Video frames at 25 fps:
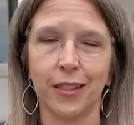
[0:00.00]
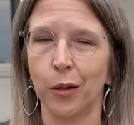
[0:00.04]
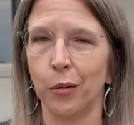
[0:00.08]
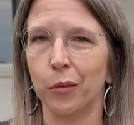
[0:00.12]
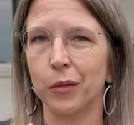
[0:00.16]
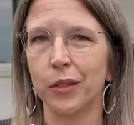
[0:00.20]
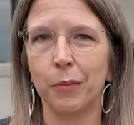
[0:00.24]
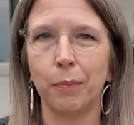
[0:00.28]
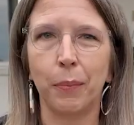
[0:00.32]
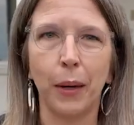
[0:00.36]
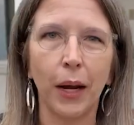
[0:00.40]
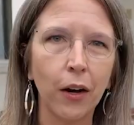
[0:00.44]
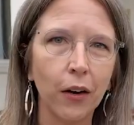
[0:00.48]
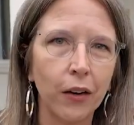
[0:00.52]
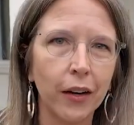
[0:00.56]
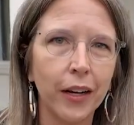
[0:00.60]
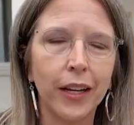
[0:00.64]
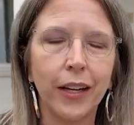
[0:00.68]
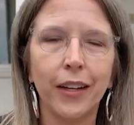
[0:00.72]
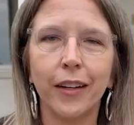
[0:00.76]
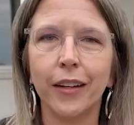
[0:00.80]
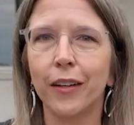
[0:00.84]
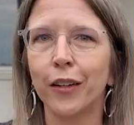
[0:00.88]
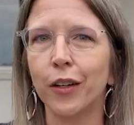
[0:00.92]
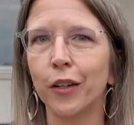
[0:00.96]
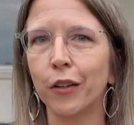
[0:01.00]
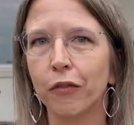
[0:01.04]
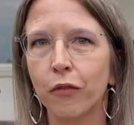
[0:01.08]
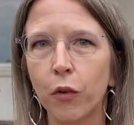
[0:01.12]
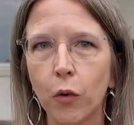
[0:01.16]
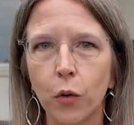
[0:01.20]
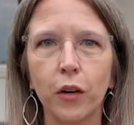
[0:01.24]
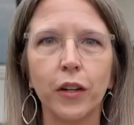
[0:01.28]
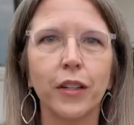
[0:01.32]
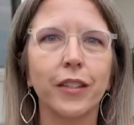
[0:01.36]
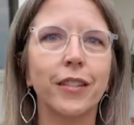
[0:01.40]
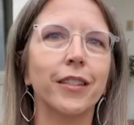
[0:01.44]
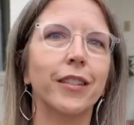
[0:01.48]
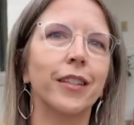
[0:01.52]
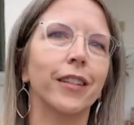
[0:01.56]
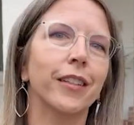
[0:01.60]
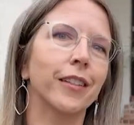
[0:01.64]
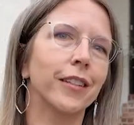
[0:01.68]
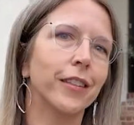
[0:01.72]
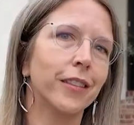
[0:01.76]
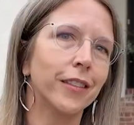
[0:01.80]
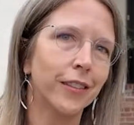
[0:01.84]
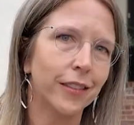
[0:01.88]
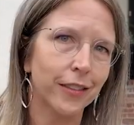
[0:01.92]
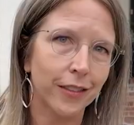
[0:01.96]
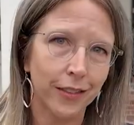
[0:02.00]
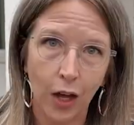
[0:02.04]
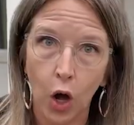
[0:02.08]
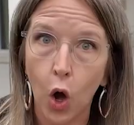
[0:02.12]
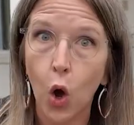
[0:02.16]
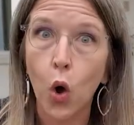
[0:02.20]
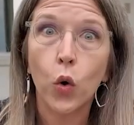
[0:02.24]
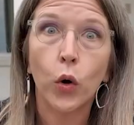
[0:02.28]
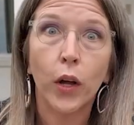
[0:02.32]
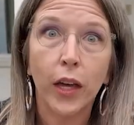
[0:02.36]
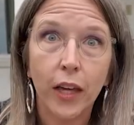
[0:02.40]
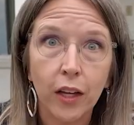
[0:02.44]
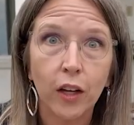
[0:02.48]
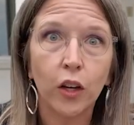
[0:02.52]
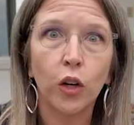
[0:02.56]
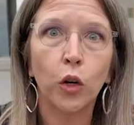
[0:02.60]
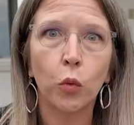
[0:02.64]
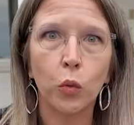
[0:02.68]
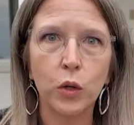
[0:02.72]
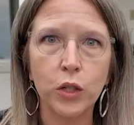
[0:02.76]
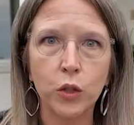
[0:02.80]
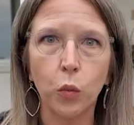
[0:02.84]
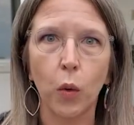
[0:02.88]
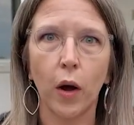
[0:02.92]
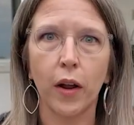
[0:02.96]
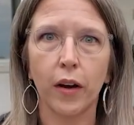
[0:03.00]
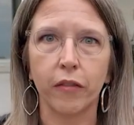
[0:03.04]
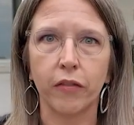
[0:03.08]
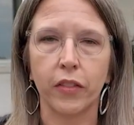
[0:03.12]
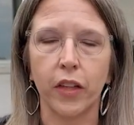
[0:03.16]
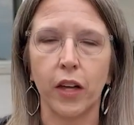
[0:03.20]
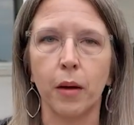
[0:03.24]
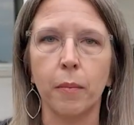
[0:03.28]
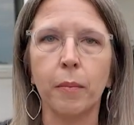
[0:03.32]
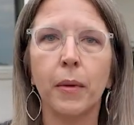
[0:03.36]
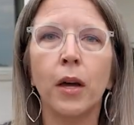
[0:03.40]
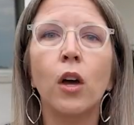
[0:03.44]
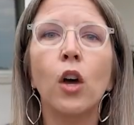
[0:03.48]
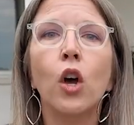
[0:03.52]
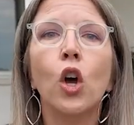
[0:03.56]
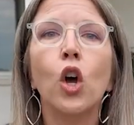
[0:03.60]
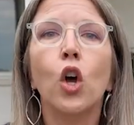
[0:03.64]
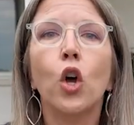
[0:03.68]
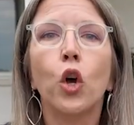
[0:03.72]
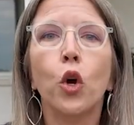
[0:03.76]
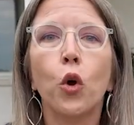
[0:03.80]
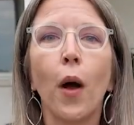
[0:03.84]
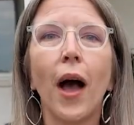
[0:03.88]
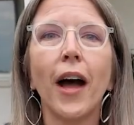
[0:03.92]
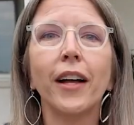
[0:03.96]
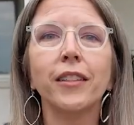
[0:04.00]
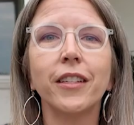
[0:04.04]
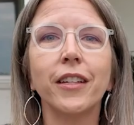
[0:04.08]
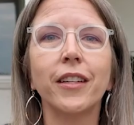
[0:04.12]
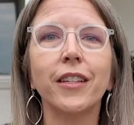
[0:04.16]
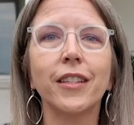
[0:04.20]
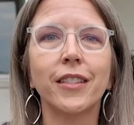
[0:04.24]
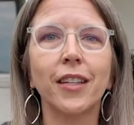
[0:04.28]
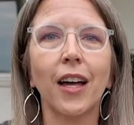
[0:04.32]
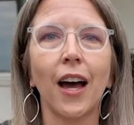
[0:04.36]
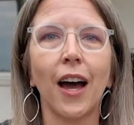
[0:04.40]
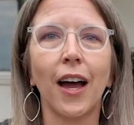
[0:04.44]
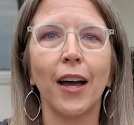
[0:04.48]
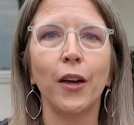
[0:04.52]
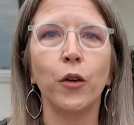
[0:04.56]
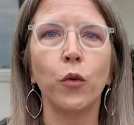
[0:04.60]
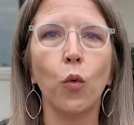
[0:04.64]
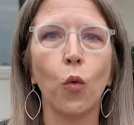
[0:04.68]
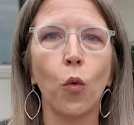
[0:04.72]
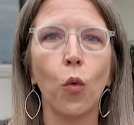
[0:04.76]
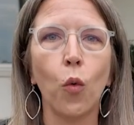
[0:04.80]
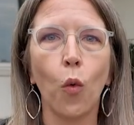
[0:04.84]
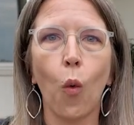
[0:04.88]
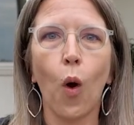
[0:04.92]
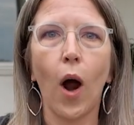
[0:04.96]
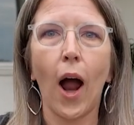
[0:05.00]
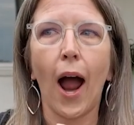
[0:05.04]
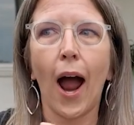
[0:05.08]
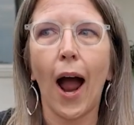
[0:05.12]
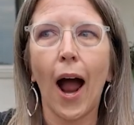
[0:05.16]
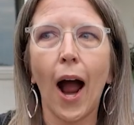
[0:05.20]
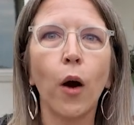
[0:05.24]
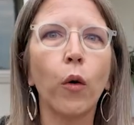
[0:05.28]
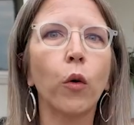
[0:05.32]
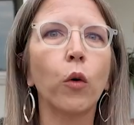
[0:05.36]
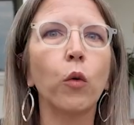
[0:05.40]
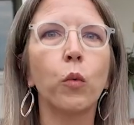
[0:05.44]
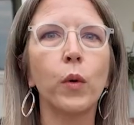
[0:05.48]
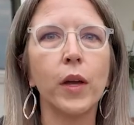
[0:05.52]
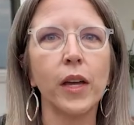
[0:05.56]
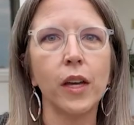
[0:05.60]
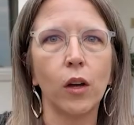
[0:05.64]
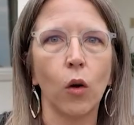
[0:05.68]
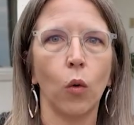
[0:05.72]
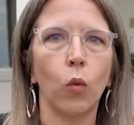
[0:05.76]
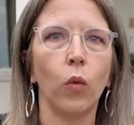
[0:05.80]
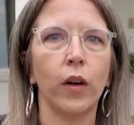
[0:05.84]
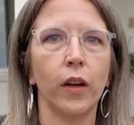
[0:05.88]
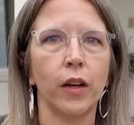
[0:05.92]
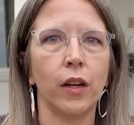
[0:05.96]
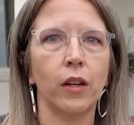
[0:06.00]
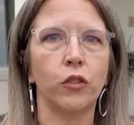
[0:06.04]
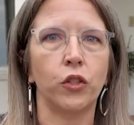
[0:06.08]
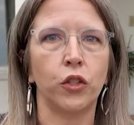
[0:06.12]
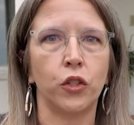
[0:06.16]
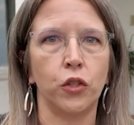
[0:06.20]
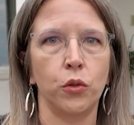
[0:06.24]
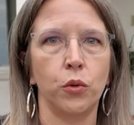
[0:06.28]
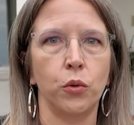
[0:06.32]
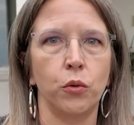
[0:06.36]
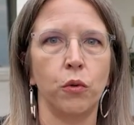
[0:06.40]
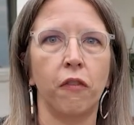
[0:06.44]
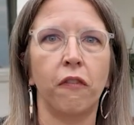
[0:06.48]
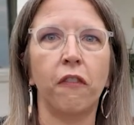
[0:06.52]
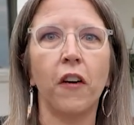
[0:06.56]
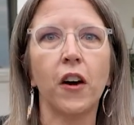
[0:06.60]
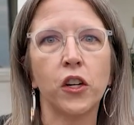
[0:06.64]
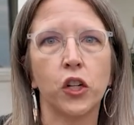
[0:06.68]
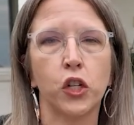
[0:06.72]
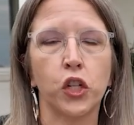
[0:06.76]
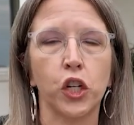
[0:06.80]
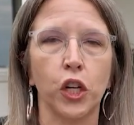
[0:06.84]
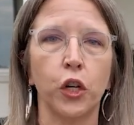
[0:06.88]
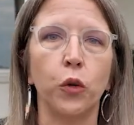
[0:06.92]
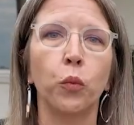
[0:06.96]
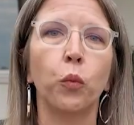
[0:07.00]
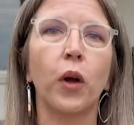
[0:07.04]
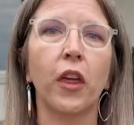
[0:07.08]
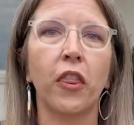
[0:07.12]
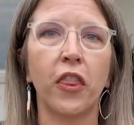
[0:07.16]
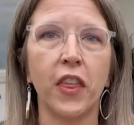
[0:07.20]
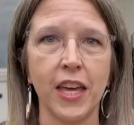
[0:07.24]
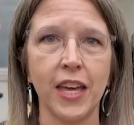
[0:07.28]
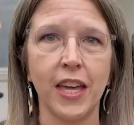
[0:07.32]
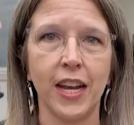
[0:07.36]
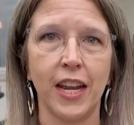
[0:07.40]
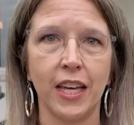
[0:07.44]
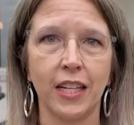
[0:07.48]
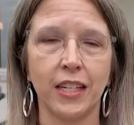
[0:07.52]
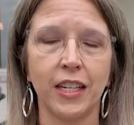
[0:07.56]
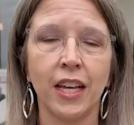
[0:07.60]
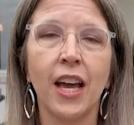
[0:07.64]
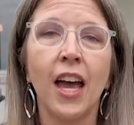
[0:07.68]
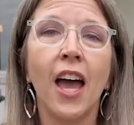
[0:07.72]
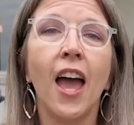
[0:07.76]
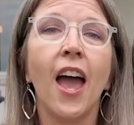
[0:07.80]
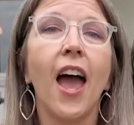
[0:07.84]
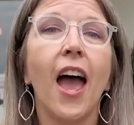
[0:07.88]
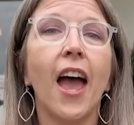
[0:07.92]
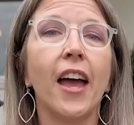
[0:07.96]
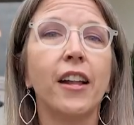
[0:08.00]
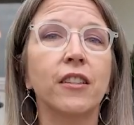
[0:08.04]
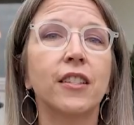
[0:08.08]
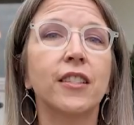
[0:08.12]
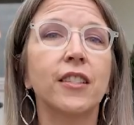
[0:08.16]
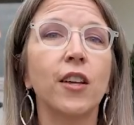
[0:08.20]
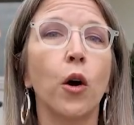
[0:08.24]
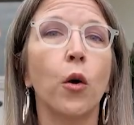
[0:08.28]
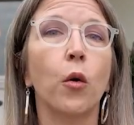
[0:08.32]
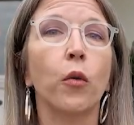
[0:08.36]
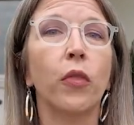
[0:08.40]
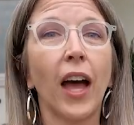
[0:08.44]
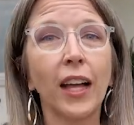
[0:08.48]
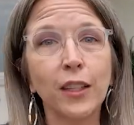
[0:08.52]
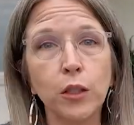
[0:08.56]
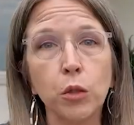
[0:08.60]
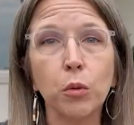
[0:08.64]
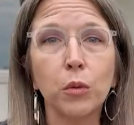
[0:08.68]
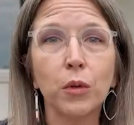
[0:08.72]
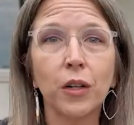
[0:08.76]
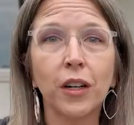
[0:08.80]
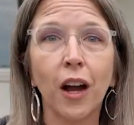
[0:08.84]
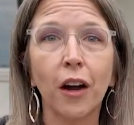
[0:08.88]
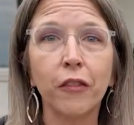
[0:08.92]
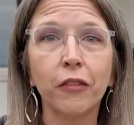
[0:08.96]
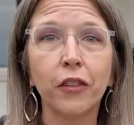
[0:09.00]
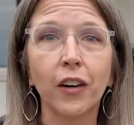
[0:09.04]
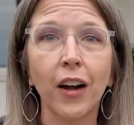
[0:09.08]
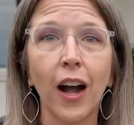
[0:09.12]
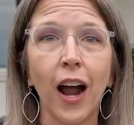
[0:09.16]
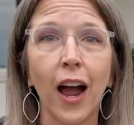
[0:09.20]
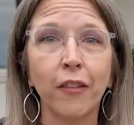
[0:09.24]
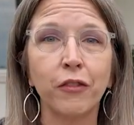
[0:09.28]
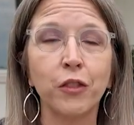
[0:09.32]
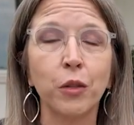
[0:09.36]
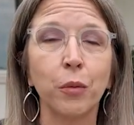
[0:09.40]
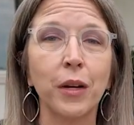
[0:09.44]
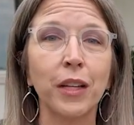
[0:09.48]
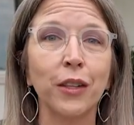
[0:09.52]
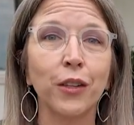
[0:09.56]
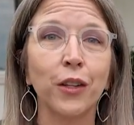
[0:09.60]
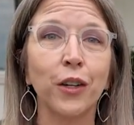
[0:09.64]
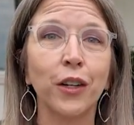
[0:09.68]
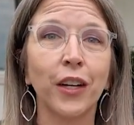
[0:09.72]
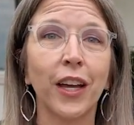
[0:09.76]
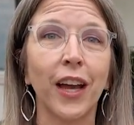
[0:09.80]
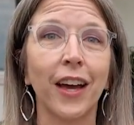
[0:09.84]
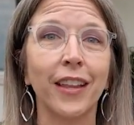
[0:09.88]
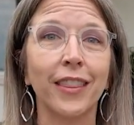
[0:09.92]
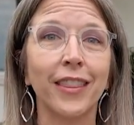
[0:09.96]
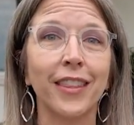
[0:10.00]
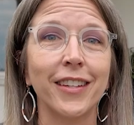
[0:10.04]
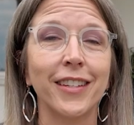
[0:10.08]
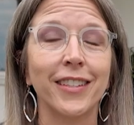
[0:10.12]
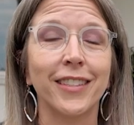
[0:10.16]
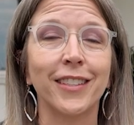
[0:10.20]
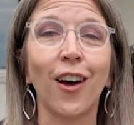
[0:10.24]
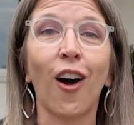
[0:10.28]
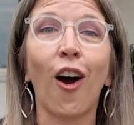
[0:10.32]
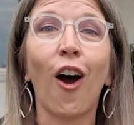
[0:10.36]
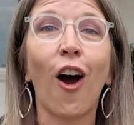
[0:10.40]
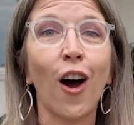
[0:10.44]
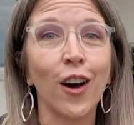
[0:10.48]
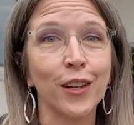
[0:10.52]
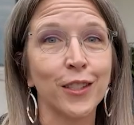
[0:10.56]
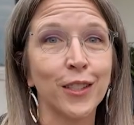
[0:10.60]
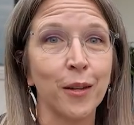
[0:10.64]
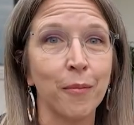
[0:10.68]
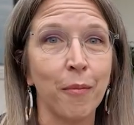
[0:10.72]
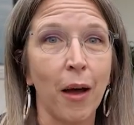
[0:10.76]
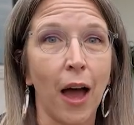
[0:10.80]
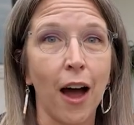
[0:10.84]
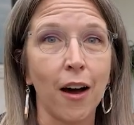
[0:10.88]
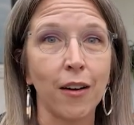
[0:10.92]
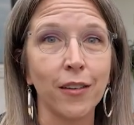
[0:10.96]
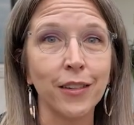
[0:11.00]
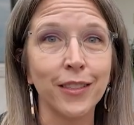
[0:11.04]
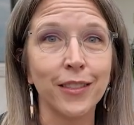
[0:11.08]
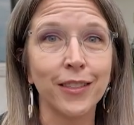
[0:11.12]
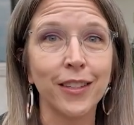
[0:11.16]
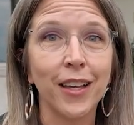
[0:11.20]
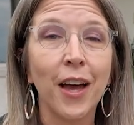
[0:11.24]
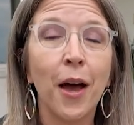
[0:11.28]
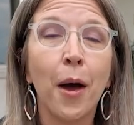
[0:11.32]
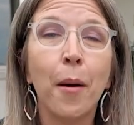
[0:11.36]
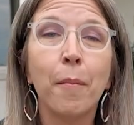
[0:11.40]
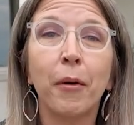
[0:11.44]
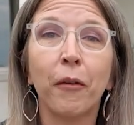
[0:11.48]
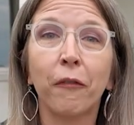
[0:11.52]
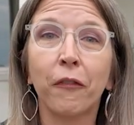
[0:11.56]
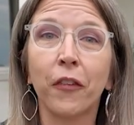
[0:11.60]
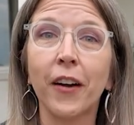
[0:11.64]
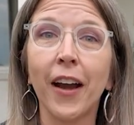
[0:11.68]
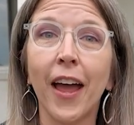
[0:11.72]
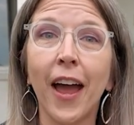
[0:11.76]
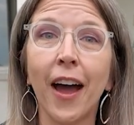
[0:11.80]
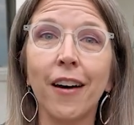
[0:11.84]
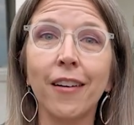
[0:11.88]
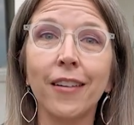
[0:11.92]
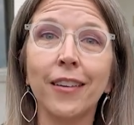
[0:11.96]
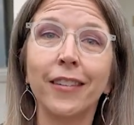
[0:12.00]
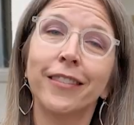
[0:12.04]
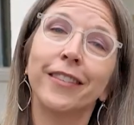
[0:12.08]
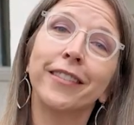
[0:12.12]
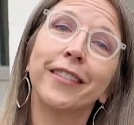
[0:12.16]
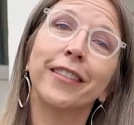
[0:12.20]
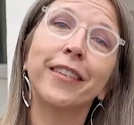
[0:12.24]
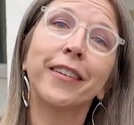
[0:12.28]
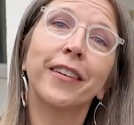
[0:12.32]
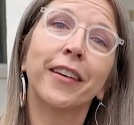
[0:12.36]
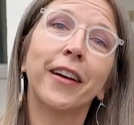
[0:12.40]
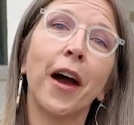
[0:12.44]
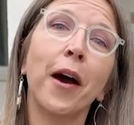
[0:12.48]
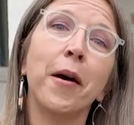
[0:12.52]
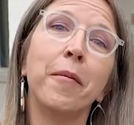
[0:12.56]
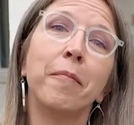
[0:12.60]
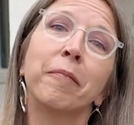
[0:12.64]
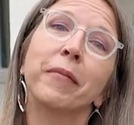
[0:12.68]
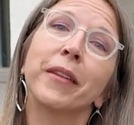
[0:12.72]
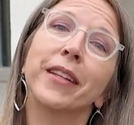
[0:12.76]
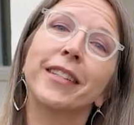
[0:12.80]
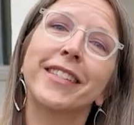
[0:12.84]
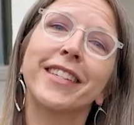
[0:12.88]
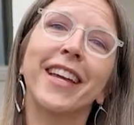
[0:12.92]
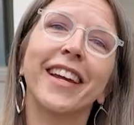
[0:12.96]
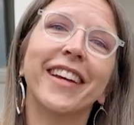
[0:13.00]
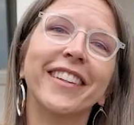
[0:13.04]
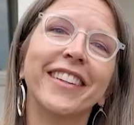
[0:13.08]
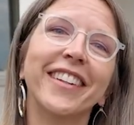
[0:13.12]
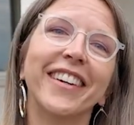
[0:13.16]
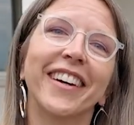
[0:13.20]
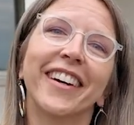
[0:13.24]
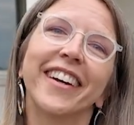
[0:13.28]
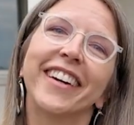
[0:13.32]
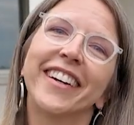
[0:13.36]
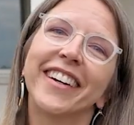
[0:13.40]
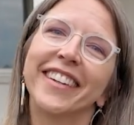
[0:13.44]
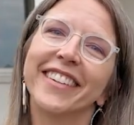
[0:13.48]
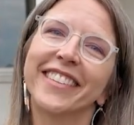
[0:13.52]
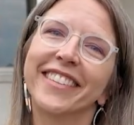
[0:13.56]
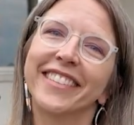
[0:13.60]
There was Berry Hill, Forest Hills, Oak Hill was one of them, who had to decide, how are we going to function within it? And so that's what we'll cover after we look at this awesome house. But for now, come, let's take a look.